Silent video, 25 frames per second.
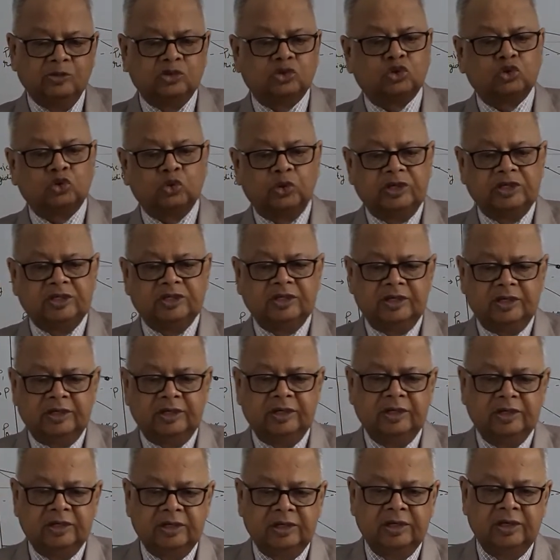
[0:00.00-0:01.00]

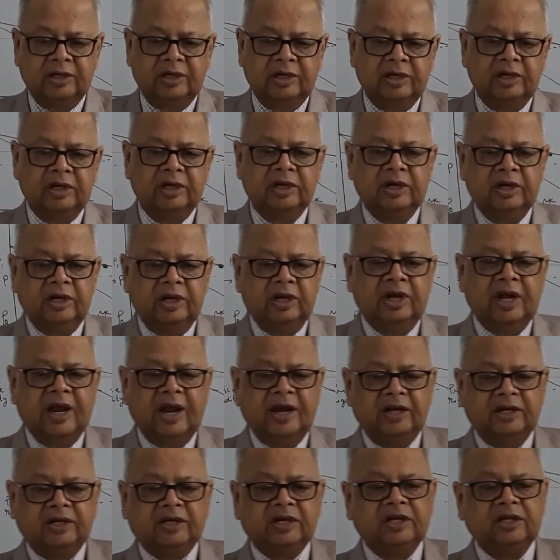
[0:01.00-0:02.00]
Sweeney in
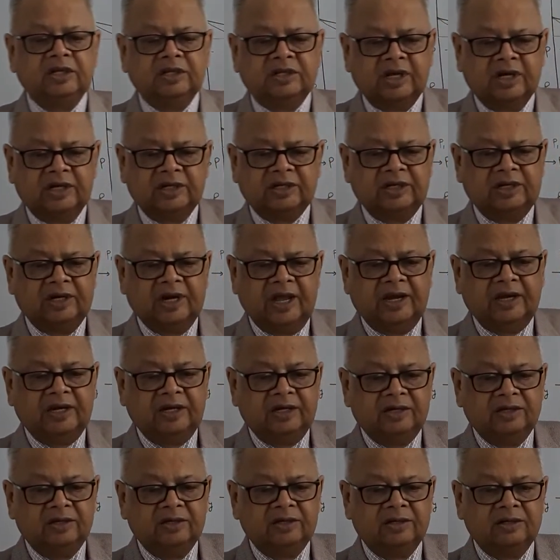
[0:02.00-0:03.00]

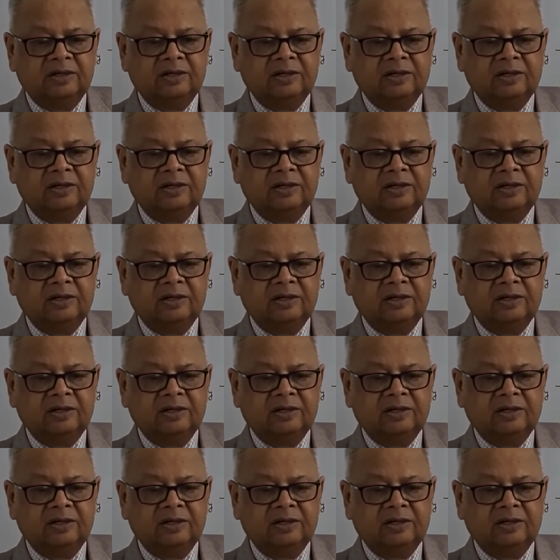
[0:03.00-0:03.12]
1939.